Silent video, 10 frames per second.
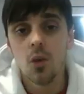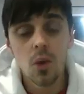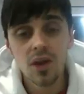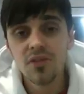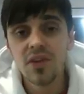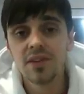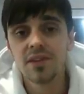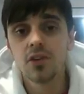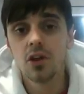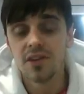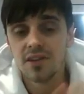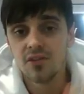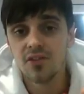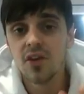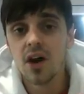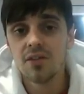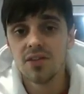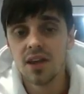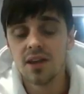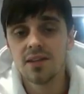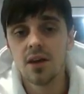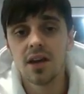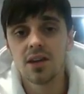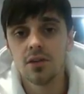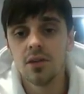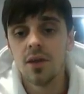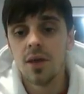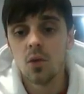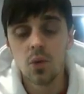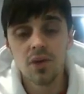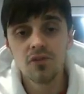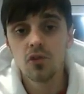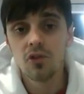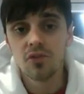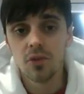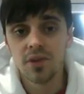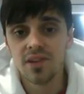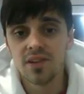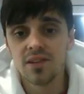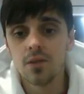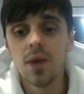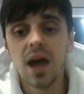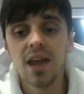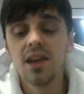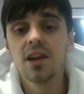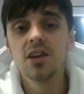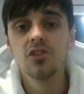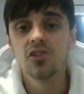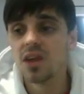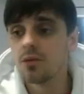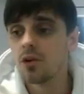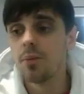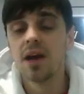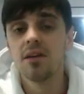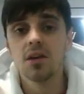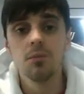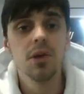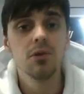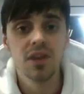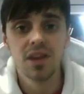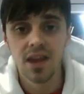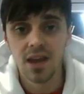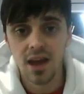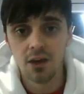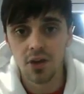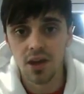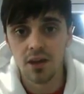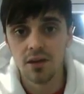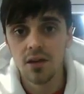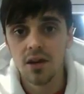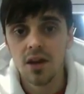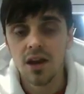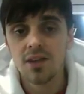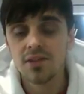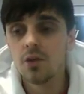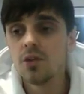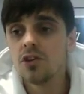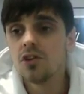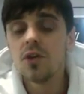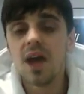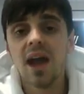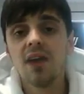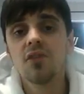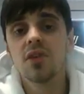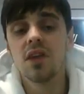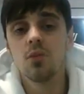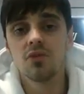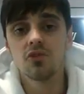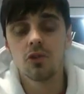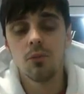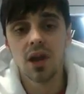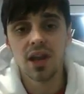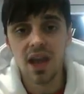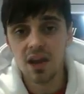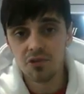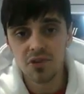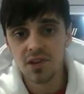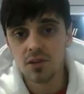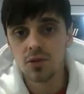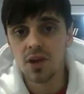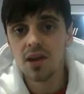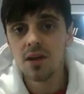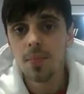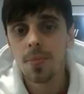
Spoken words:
$1,000 in 5 days that I can withdraw from the system, and then I can just keep compounding and building the account again. So you don't have to keep withdrawing money every single day.